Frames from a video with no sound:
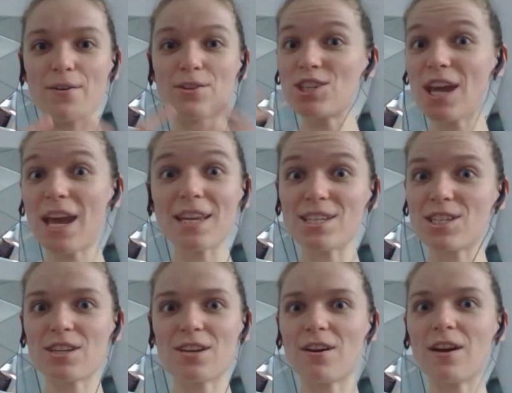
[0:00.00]
change
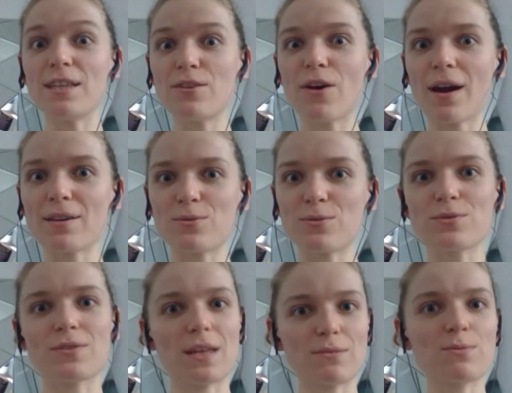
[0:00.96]
in the high school.
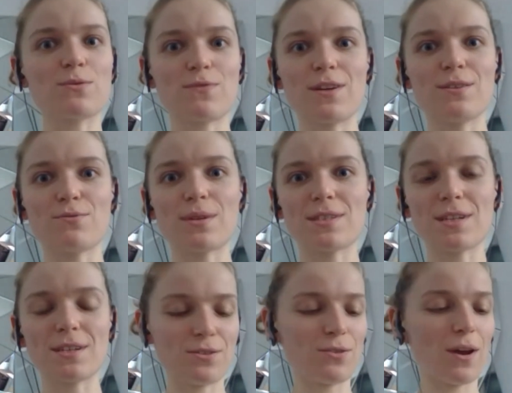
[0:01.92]
So that was very
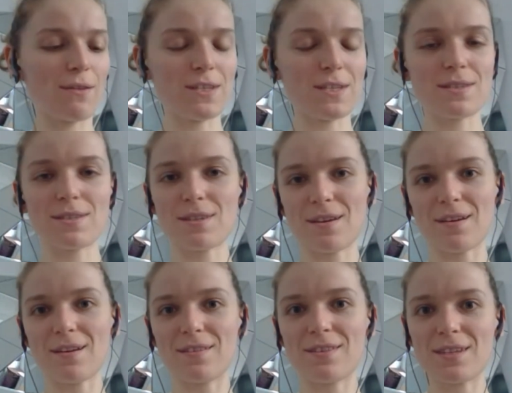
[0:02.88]
interesting to have this
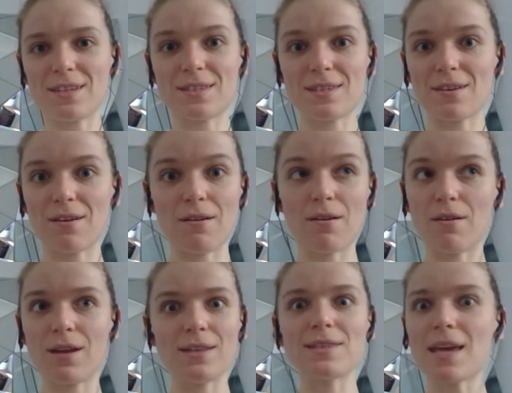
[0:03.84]

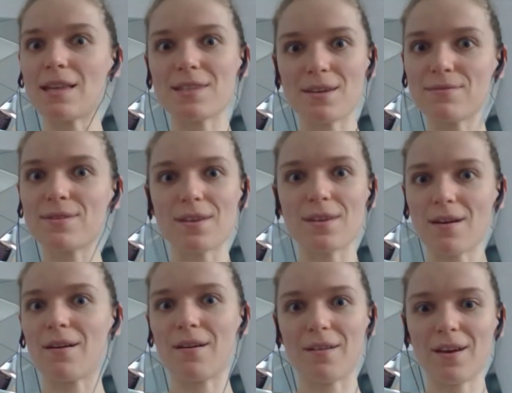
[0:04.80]
incentives
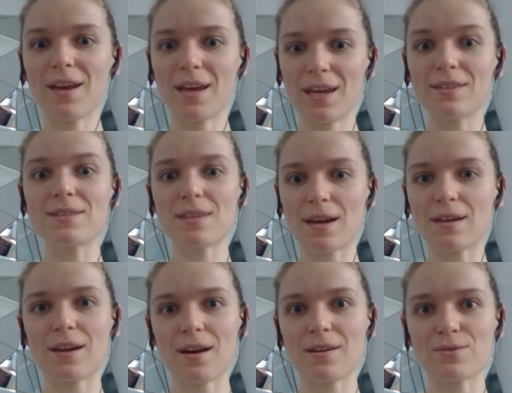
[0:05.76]

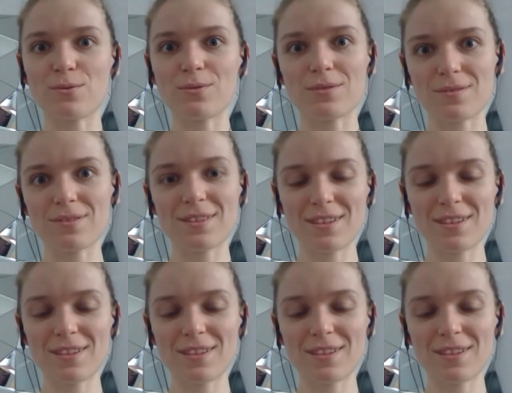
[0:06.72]
inside high schools.